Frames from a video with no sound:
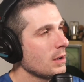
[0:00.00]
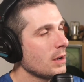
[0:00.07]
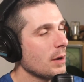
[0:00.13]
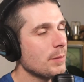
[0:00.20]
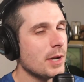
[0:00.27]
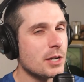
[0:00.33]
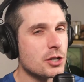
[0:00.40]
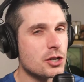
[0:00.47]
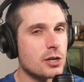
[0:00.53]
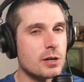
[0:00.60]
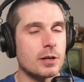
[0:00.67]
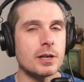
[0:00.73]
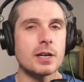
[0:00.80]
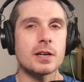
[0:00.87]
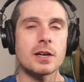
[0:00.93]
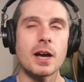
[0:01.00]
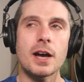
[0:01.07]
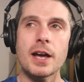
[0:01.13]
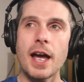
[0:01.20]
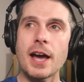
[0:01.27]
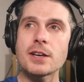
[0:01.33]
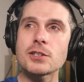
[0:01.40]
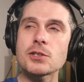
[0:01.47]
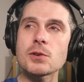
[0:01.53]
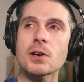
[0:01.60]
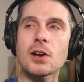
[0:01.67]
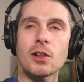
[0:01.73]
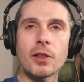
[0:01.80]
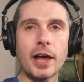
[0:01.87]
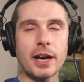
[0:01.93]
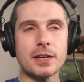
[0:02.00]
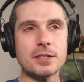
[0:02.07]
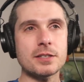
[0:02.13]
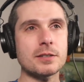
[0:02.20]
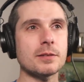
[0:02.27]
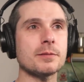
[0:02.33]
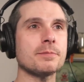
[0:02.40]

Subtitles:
I'm not sure. As you collect